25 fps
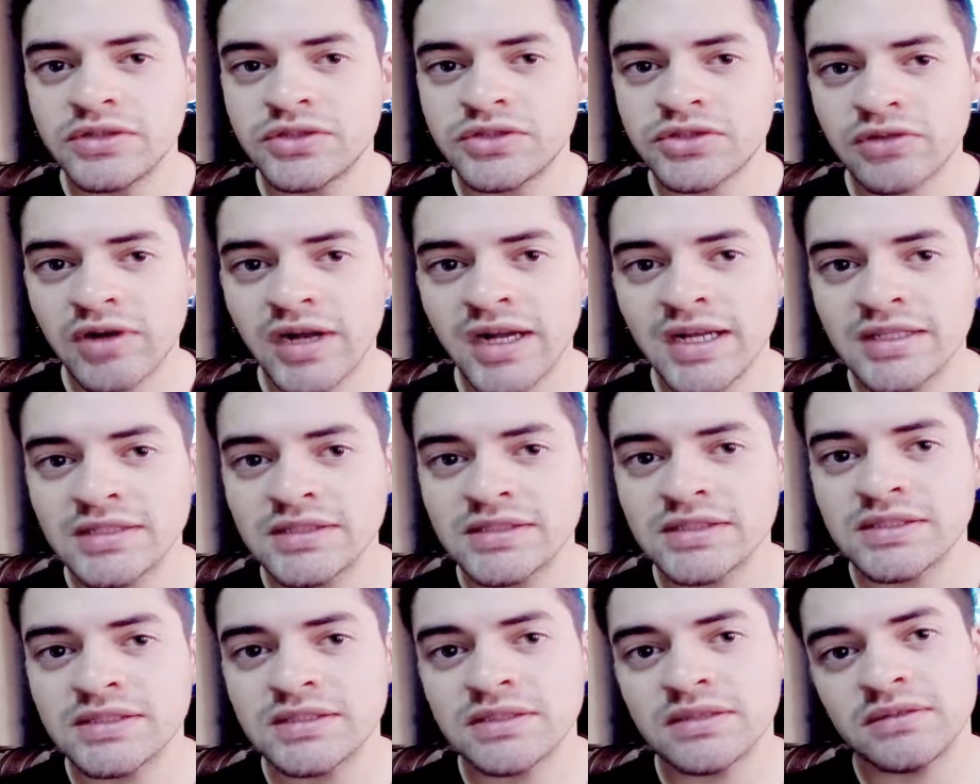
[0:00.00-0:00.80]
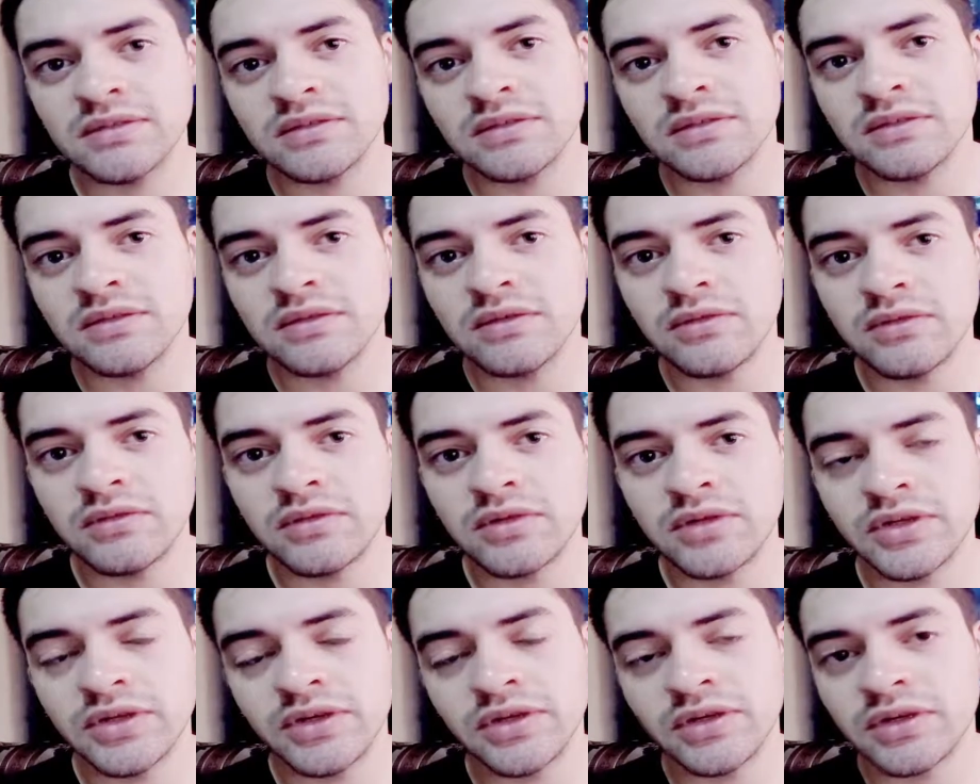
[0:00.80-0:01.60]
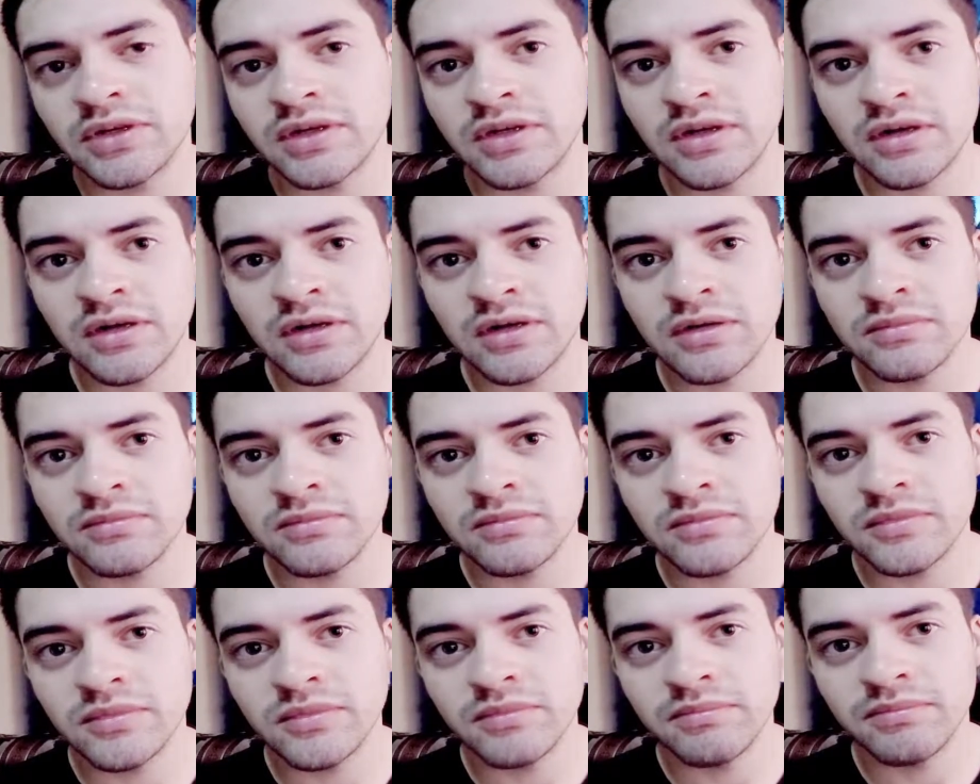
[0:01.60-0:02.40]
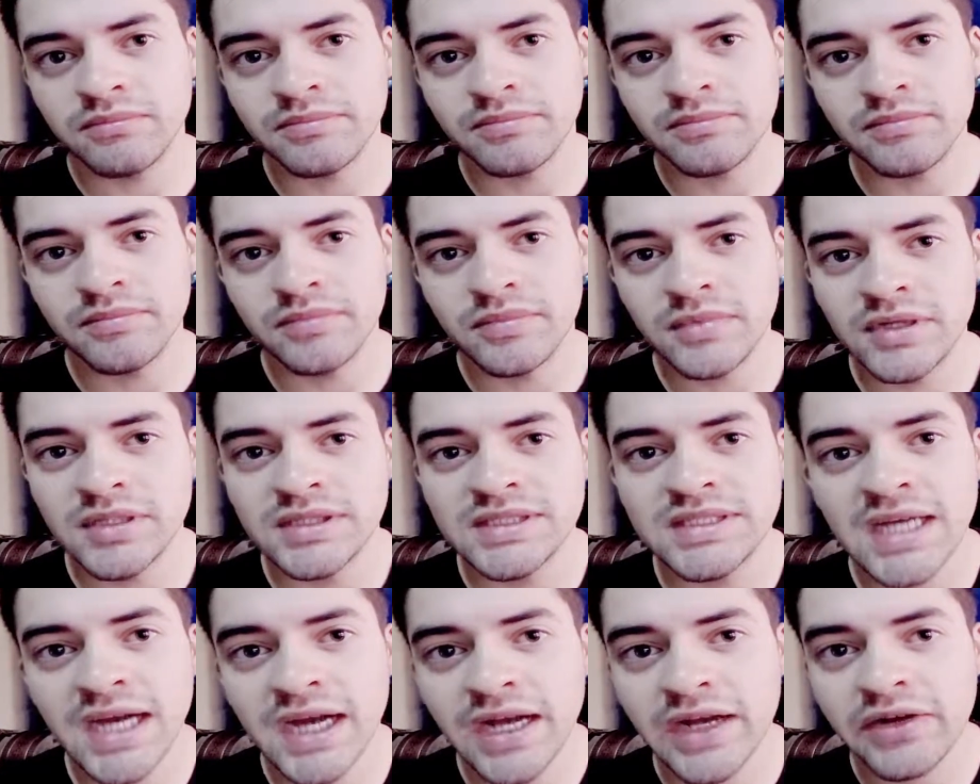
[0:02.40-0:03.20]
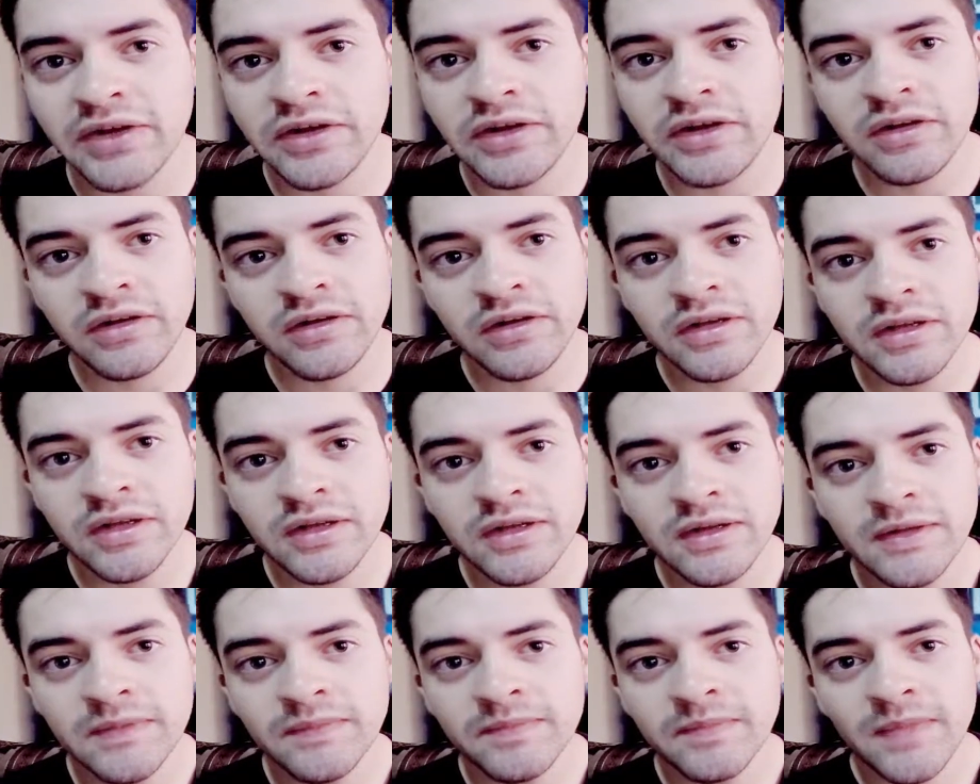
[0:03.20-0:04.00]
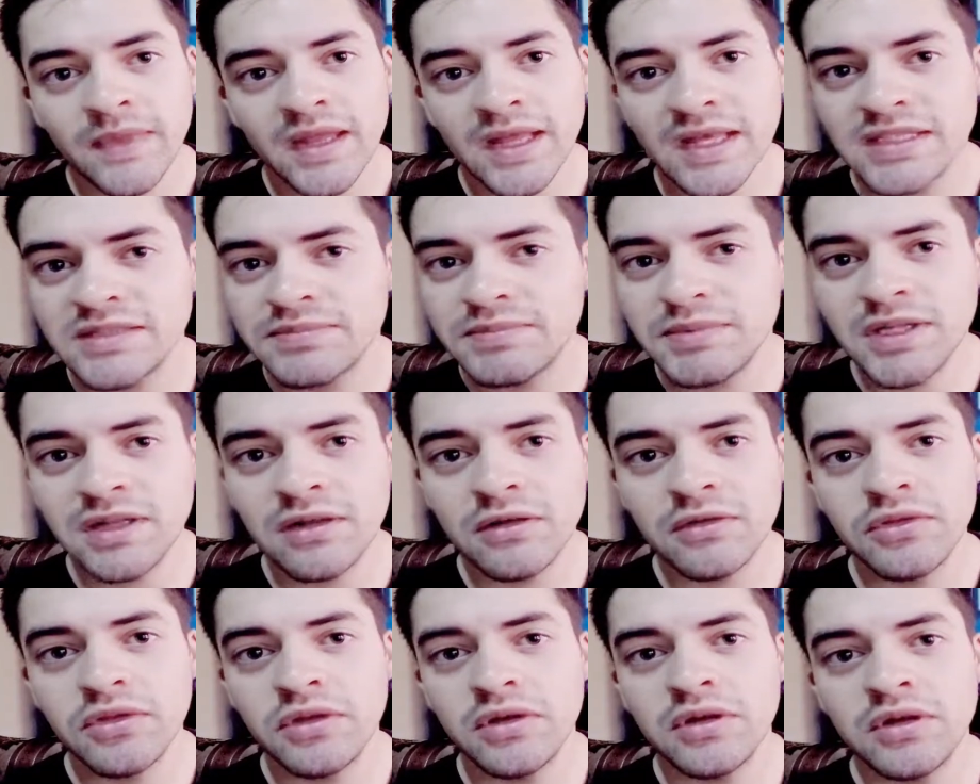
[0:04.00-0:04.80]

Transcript: dress or your attire, it's below